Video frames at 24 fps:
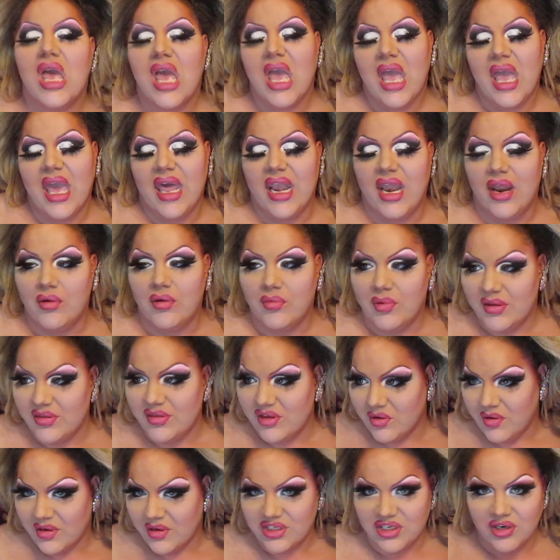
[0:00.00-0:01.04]
and I read
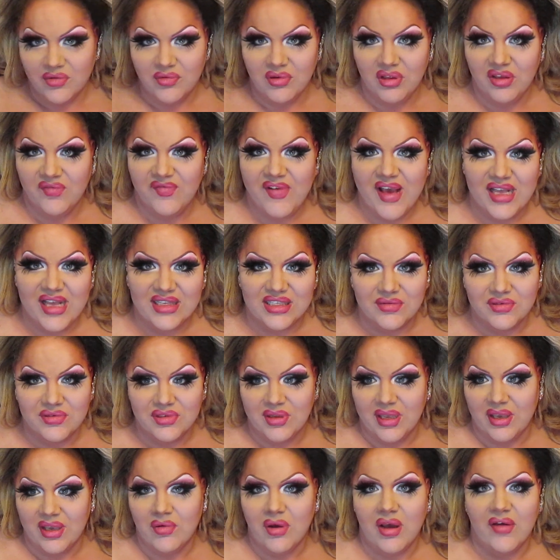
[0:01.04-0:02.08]
the question really fast. It was
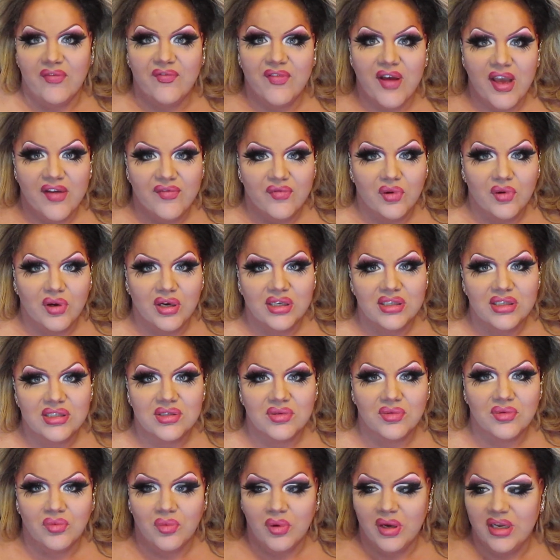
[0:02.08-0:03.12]
like, what, five
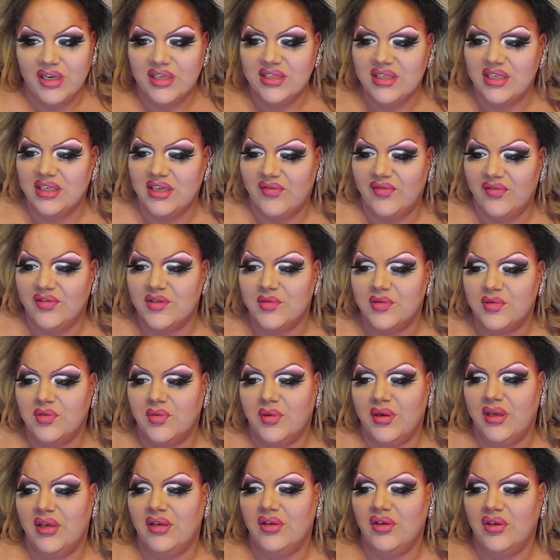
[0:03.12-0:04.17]
words? What is the difference
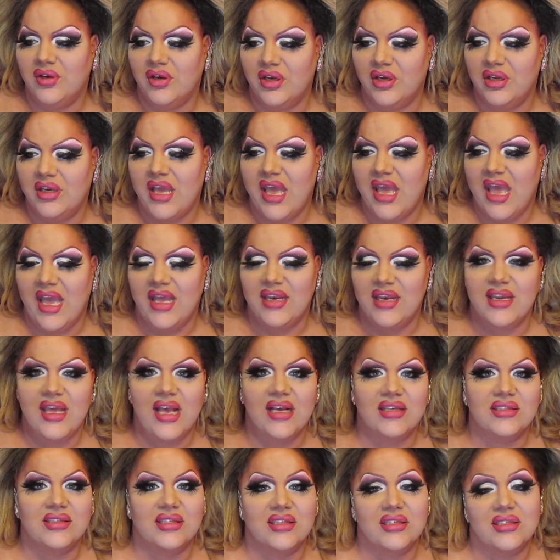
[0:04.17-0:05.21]
between good and
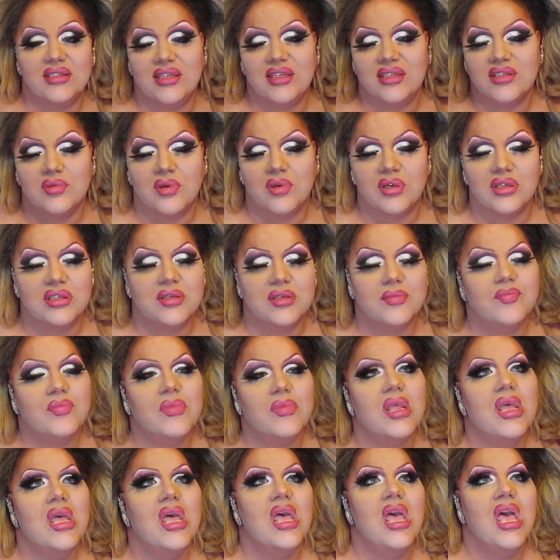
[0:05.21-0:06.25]
excellent? Six words.
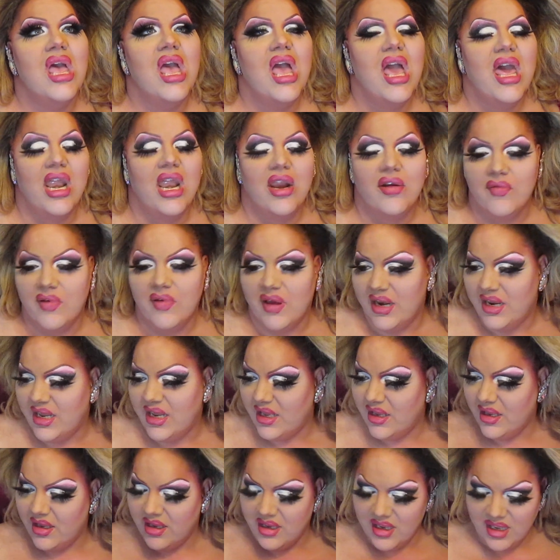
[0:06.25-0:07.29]
And I read
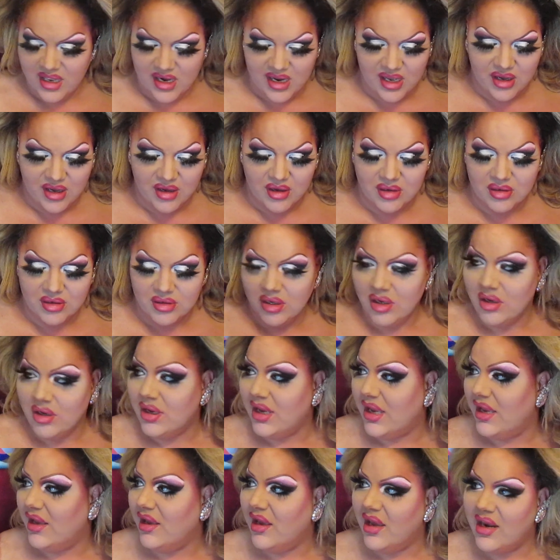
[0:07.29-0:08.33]
it and I go,
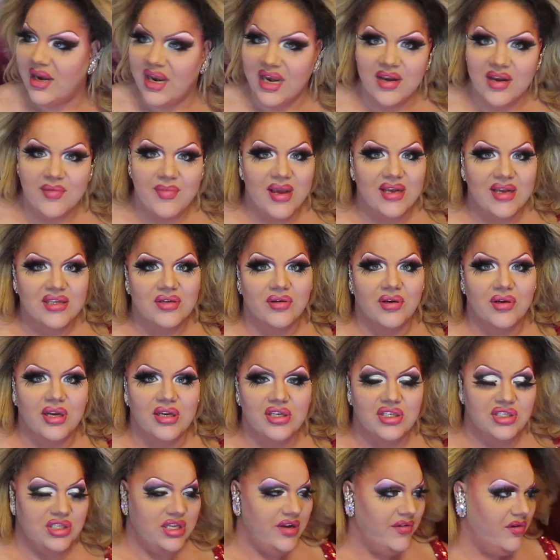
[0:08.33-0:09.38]
okay, and headed back to her.
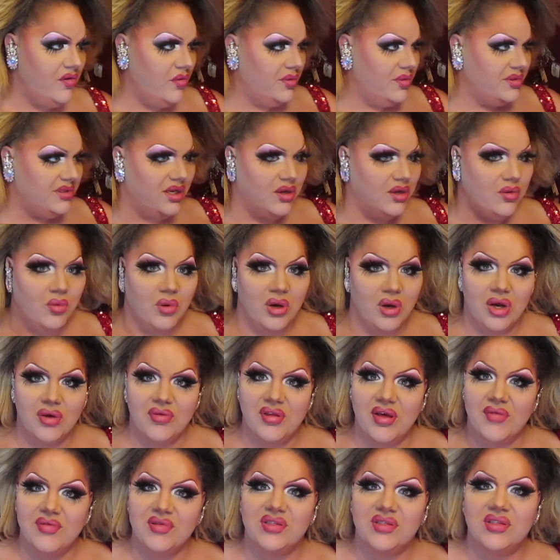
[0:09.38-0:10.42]
And everyone was like, whoa,
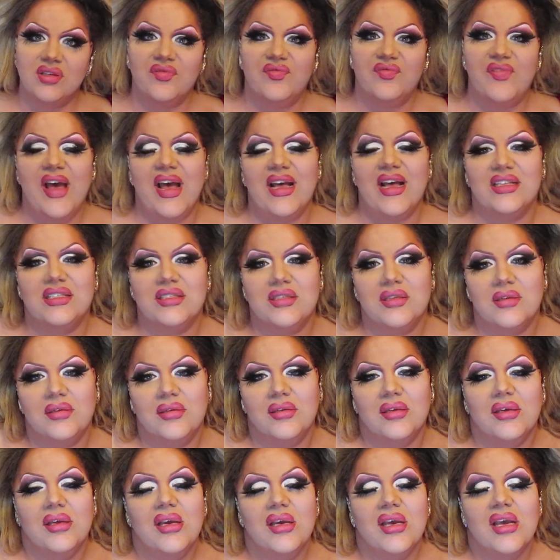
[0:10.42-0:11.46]
that was so fast.
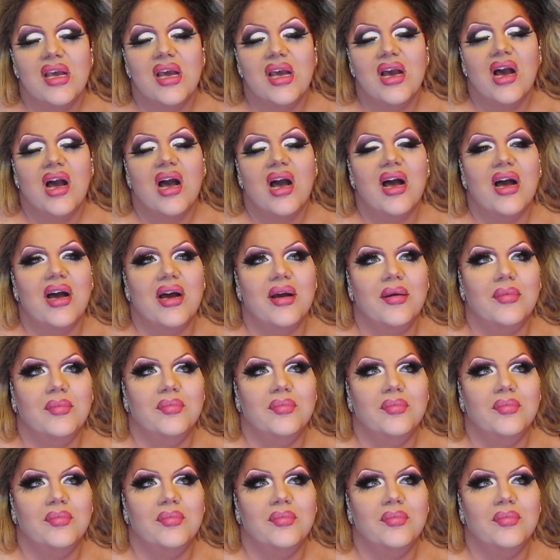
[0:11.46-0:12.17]
Because